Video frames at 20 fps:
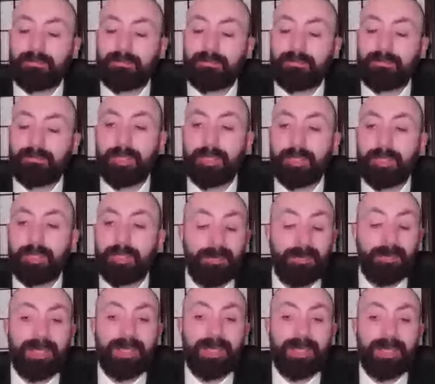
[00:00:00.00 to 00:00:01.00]
to
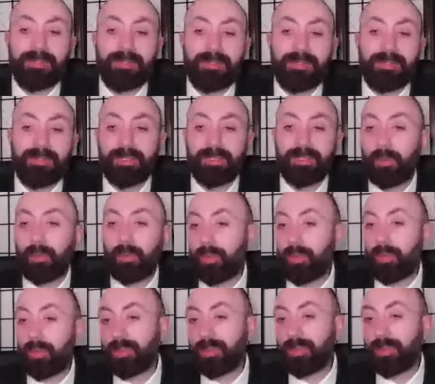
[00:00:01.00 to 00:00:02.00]
independents,
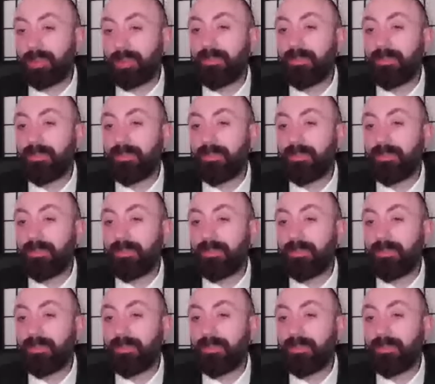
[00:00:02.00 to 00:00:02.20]
to